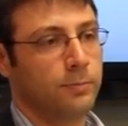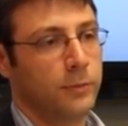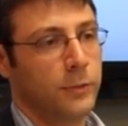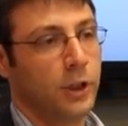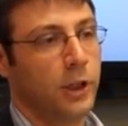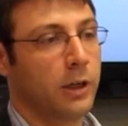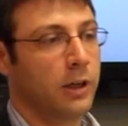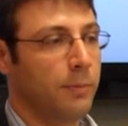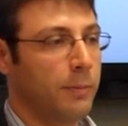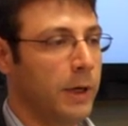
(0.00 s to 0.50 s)

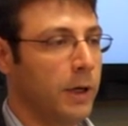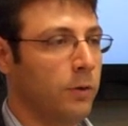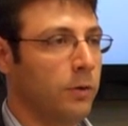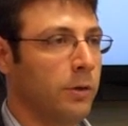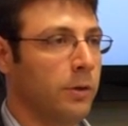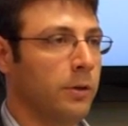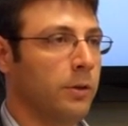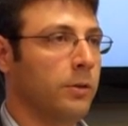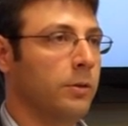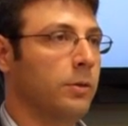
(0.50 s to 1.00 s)
Yucca
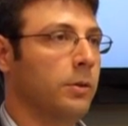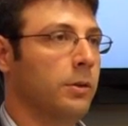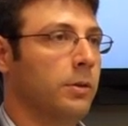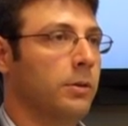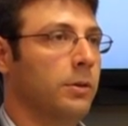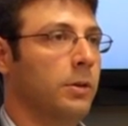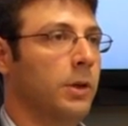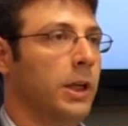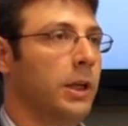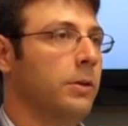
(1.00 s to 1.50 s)
Mountain,
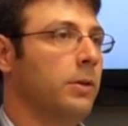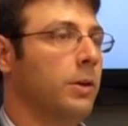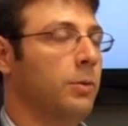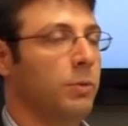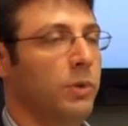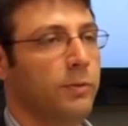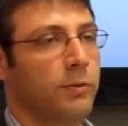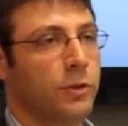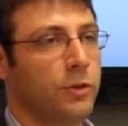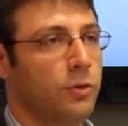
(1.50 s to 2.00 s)
and
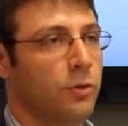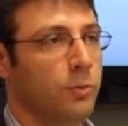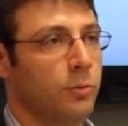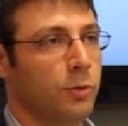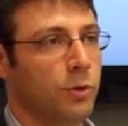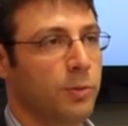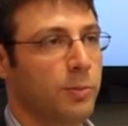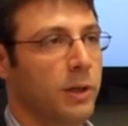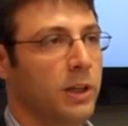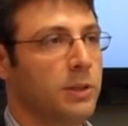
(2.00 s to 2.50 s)
we've assumed
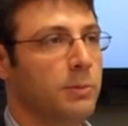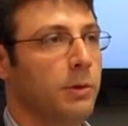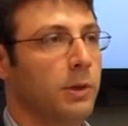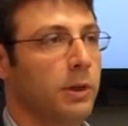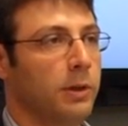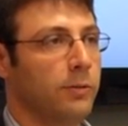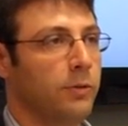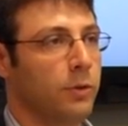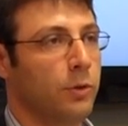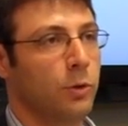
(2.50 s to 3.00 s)

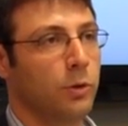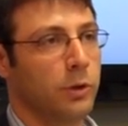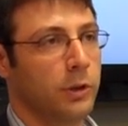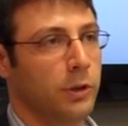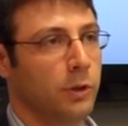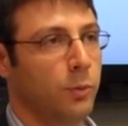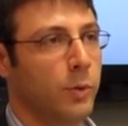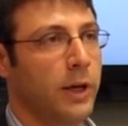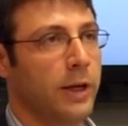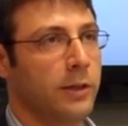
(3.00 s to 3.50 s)
responsibility for nuclear
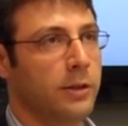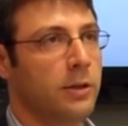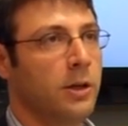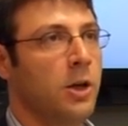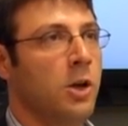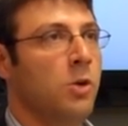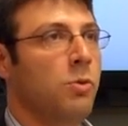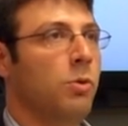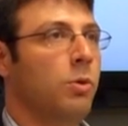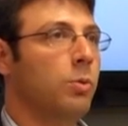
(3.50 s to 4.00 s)
waste.
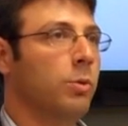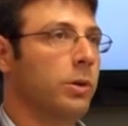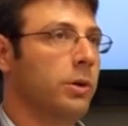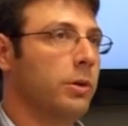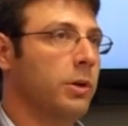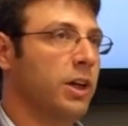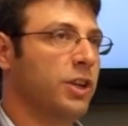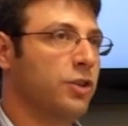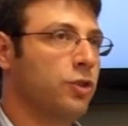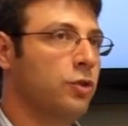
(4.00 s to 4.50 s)
Well, we're
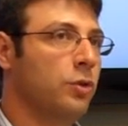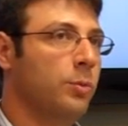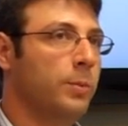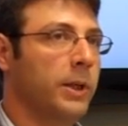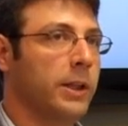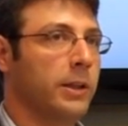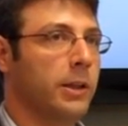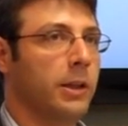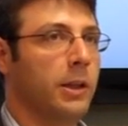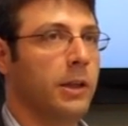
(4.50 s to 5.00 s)

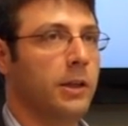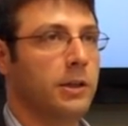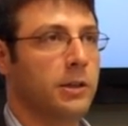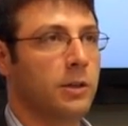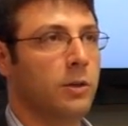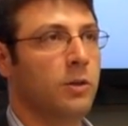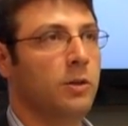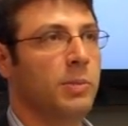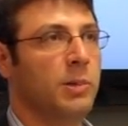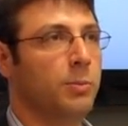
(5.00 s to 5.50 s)
assuming that it's
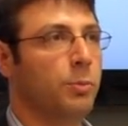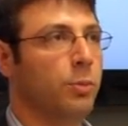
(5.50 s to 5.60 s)
going to be